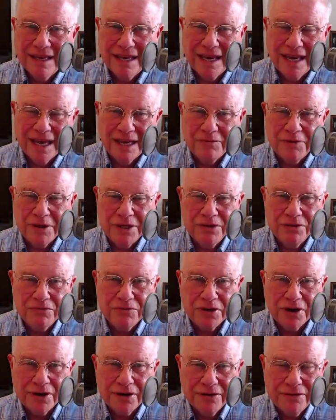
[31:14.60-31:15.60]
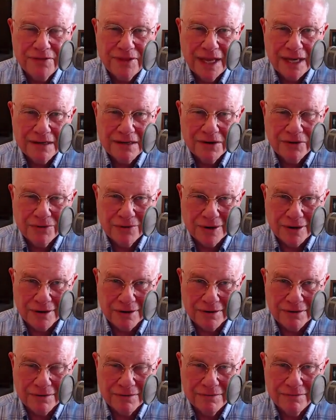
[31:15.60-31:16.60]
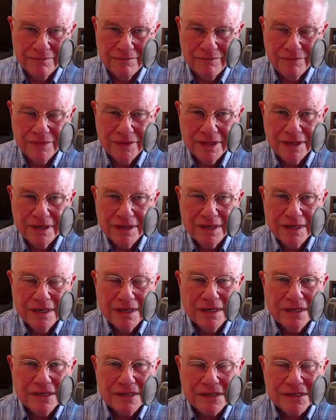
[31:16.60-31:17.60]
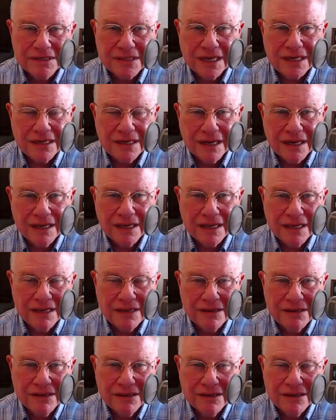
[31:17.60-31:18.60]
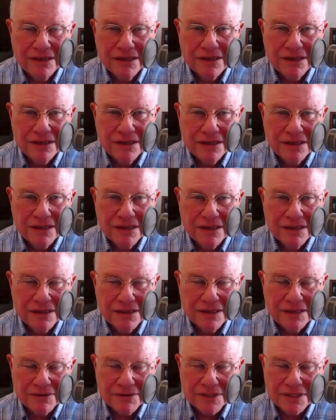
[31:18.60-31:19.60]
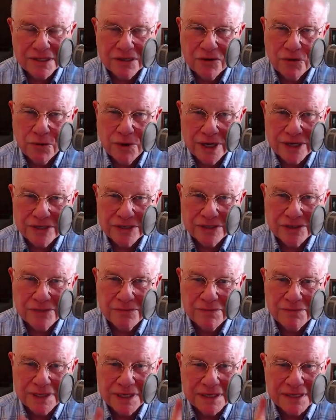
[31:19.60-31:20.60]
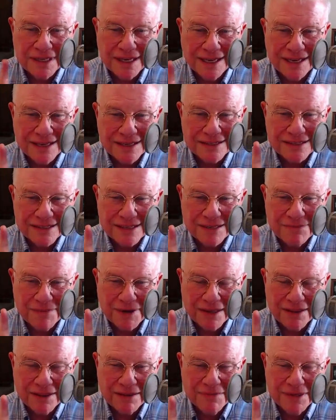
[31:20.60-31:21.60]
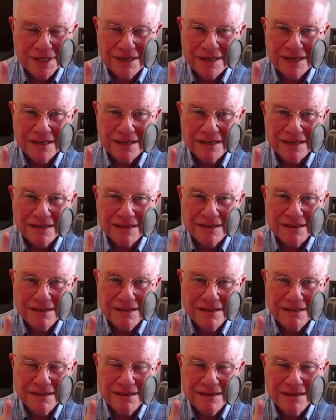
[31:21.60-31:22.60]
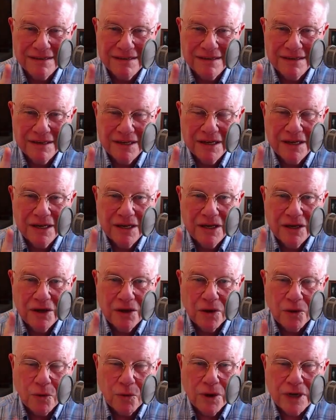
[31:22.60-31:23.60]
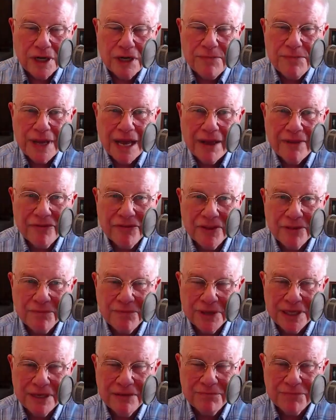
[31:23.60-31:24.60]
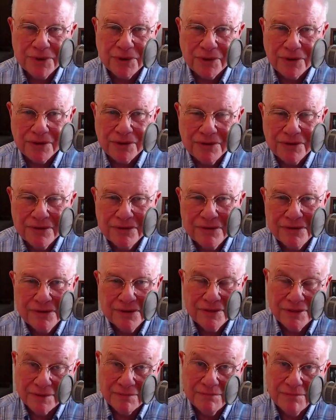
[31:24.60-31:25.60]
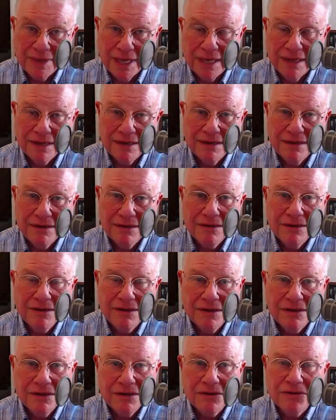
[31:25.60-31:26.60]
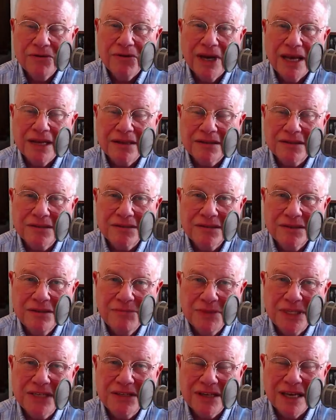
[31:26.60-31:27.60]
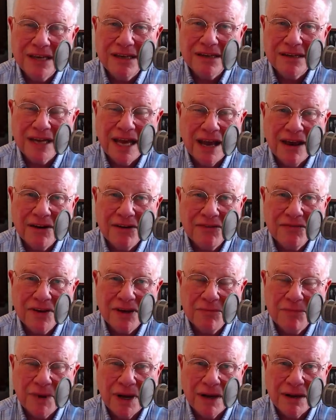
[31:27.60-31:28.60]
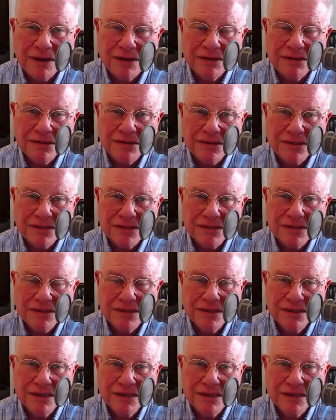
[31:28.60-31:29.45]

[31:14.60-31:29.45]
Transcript: And when you turn that corner, suddenly there is a question being asked by the media. What about the people, the men who had semen taken out of their bodies,